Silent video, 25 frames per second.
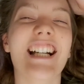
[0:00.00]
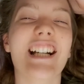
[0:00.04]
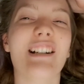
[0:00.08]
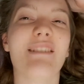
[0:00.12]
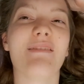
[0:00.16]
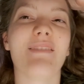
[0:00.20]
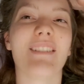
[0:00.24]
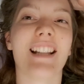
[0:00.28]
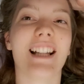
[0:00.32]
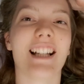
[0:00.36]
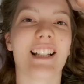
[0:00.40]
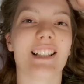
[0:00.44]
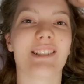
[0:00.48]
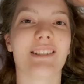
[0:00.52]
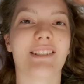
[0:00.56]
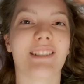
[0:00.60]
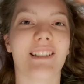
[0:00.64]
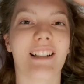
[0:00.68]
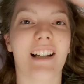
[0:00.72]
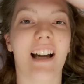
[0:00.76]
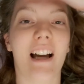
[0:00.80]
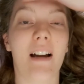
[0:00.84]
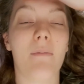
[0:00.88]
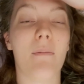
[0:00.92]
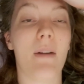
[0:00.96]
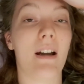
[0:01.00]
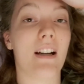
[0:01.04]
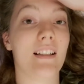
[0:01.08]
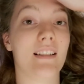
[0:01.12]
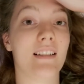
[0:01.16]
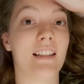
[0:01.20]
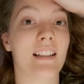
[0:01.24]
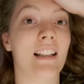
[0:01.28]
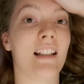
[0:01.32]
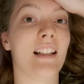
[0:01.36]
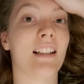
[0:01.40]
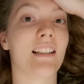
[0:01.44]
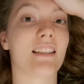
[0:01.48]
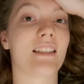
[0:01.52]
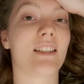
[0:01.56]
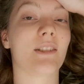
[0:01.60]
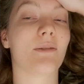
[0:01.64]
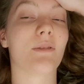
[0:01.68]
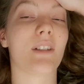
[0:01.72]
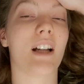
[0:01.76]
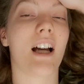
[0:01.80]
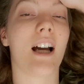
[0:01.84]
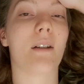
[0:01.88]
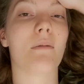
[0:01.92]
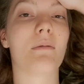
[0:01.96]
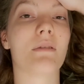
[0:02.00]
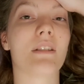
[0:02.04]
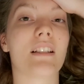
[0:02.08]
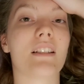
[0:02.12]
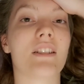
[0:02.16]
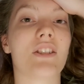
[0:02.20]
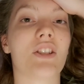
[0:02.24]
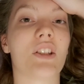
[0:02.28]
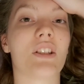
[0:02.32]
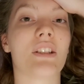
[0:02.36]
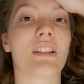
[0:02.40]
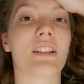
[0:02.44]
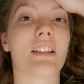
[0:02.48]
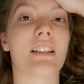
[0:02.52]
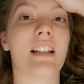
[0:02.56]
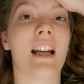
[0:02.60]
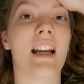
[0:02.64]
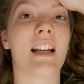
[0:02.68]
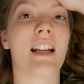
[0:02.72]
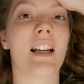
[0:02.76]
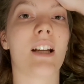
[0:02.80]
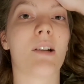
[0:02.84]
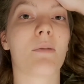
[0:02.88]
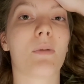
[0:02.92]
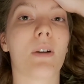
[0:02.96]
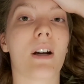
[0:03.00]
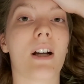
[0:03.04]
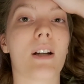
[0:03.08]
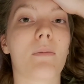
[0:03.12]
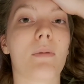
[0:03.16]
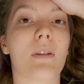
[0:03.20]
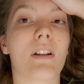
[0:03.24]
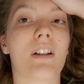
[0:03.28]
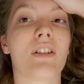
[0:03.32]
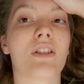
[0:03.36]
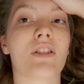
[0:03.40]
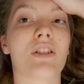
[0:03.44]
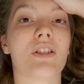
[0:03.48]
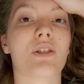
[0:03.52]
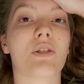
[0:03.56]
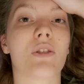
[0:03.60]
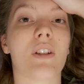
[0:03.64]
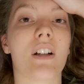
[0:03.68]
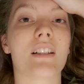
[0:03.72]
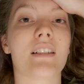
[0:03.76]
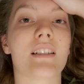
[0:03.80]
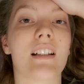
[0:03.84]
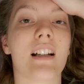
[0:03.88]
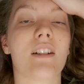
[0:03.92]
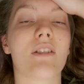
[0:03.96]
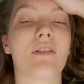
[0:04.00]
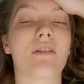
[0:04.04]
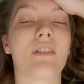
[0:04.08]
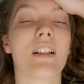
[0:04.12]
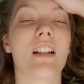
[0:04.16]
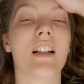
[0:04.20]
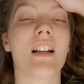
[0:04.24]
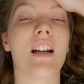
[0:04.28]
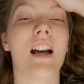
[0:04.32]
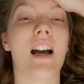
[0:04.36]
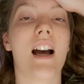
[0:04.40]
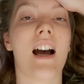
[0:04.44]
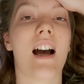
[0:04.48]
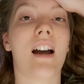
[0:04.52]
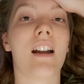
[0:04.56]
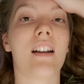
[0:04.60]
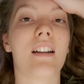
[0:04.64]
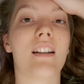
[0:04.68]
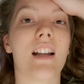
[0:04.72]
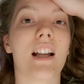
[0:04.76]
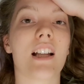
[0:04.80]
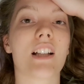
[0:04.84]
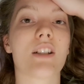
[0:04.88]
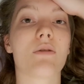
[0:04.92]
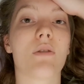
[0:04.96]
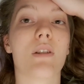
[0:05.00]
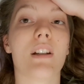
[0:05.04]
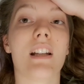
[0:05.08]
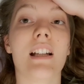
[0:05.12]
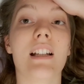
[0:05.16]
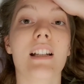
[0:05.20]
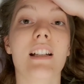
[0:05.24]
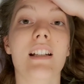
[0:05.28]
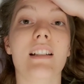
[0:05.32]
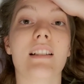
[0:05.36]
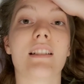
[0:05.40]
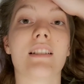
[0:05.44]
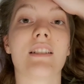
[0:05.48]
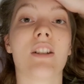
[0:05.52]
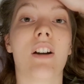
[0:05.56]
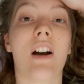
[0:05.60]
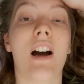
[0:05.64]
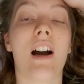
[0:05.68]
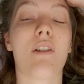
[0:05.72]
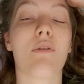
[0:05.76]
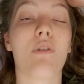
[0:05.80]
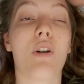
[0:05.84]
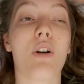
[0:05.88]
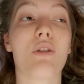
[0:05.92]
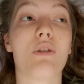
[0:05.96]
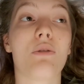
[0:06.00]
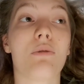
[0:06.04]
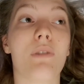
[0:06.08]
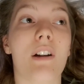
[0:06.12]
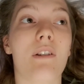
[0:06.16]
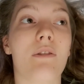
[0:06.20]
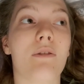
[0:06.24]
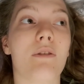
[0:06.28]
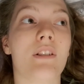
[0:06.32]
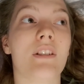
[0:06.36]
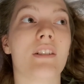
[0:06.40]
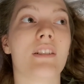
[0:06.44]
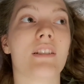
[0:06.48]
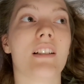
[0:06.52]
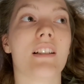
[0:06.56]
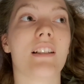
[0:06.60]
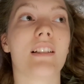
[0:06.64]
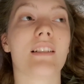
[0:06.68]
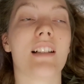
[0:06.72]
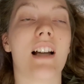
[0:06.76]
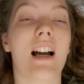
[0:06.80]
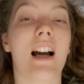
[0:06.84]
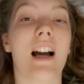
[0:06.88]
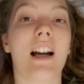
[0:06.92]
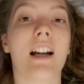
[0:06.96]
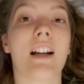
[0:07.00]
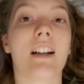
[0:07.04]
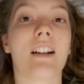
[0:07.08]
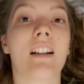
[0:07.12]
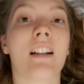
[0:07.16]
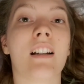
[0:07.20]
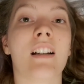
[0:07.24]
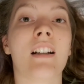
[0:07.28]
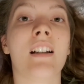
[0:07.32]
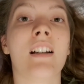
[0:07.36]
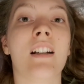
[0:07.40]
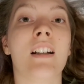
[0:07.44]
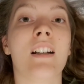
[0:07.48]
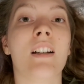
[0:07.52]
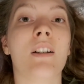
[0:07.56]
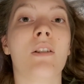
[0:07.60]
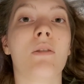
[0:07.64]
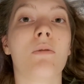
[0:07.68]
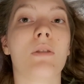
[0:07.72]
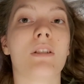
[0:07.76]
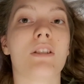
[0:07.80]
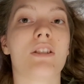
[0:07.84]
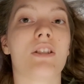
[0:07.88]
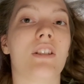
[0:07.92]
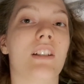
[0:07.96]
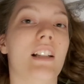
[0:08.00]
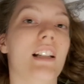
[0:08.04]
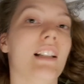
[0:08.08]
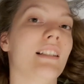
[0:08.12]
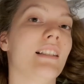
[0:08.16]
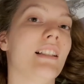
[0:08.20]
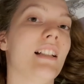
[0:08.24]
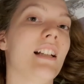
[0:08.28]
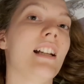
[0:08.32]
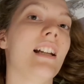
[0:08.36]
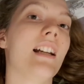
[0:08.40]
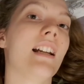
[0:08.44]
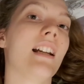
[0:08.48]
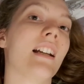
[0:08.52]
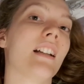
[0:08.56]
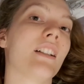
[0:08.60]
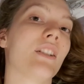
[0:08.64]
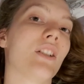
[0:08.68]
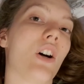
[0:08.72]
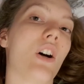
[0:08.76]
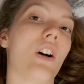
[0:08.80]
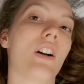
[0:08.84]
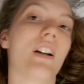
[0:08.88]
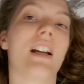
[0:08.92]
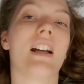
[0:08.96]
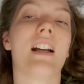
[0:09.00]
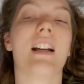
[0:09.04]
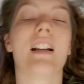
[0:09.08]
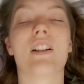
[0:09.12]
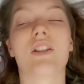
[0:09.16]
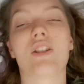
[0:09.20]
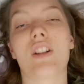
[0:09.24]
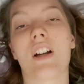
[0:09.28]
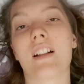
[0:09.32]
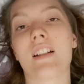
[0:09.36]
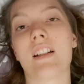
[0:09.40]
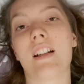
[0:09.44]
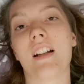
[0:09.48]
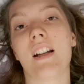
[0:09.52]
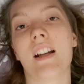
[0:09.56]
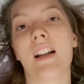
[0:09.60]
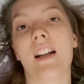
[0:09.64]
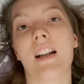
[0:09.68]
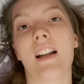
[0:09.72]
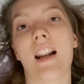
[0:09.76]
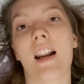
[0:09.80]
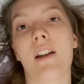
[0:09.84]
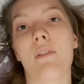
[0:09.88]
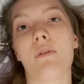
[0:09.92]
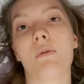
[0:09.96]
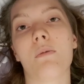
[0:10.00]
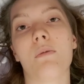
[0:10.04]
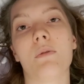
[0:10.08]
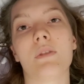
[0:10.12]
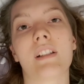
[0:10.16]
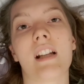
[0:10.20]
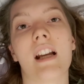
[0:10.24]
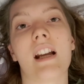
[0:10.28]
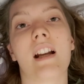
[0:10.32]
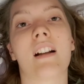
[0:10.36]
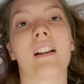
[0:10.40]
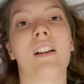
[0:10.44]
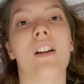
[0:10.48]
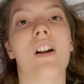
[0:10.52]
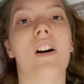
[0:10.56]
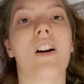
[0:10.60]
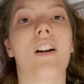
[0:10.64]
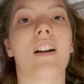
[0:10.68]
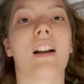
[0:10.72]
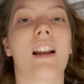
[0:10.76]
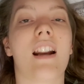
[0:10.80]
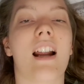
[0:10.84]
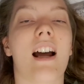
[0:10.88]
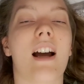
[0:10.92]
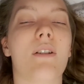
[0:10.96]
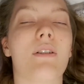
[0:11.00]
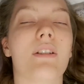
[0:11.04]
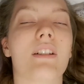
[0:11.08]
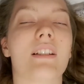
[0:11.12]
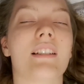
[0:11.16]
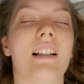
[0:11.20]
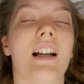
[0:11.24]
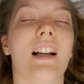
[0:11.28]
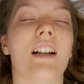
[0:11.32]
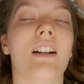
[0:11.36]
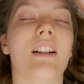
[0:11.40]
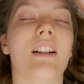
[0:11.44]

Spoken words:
But that's what medicine is sometimes, it's just taking a break because you're stressed out. And that's what they did. So I wrote the references. I was listening and talking and chatting and everyone was getting along and I was sat